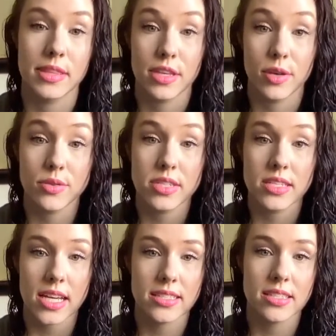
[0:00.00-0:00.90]
the Houston,
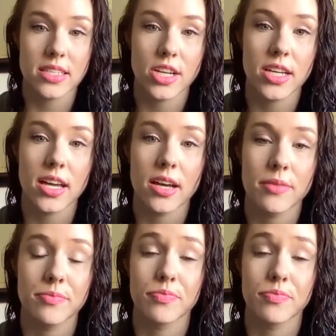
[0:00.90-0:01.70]
Texas area.